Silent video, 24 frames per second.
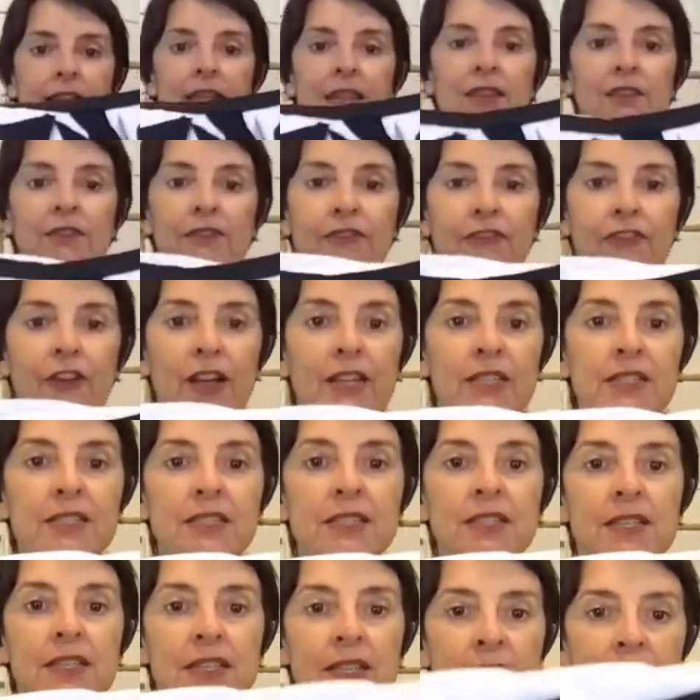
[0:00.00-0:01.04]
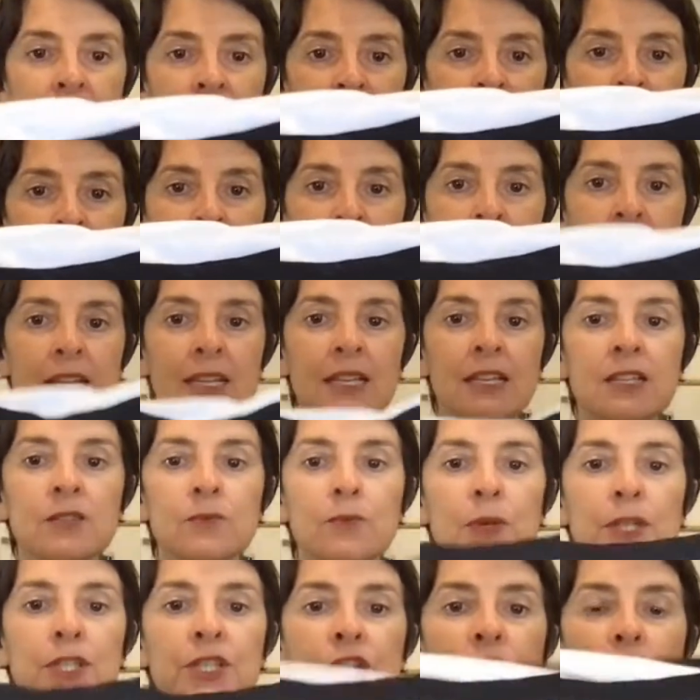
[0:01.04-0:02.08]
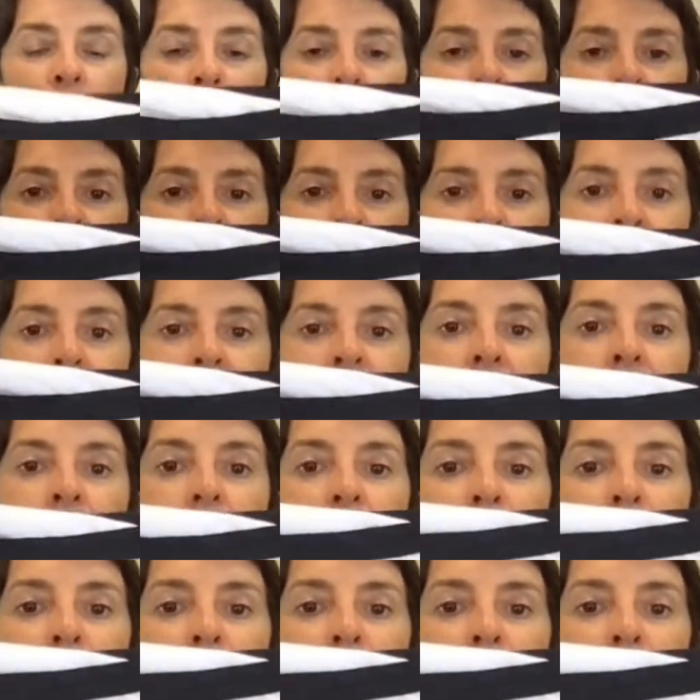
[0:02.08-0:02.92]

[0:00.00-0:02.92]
in the front, which creates the